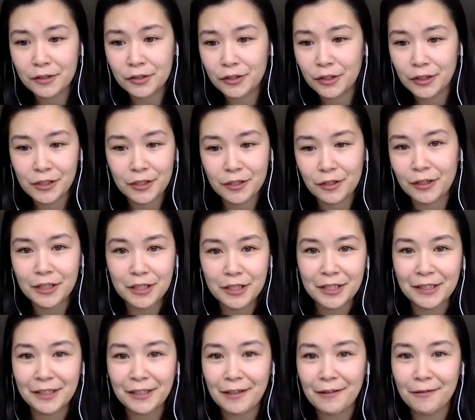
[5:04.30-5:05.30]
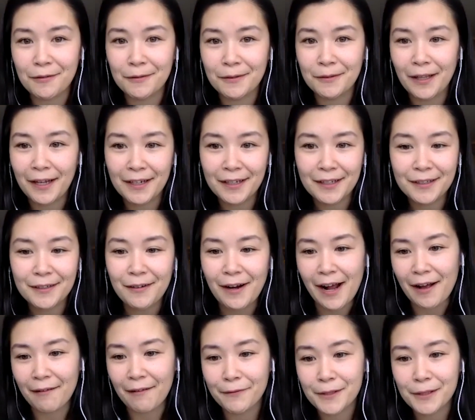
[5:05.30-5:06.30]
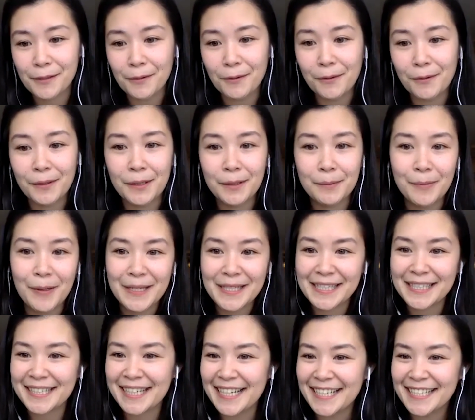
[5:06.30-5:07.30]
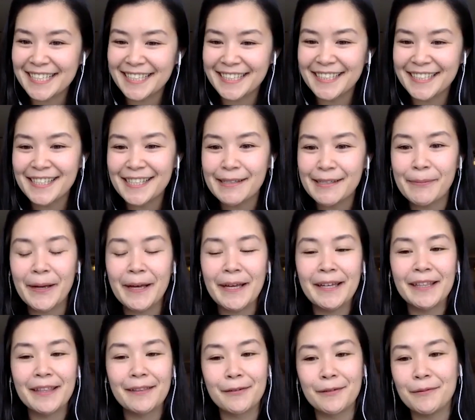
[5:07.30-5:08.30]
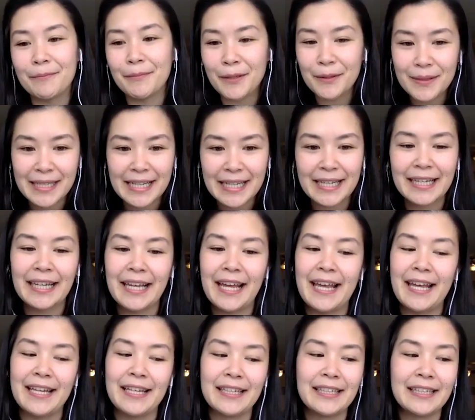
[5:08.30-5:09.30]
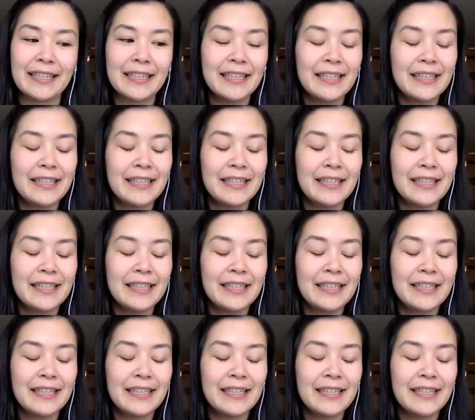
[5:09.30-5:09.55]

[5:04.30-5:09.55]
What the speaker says: just traditionally through like graphs or presentations, but through music and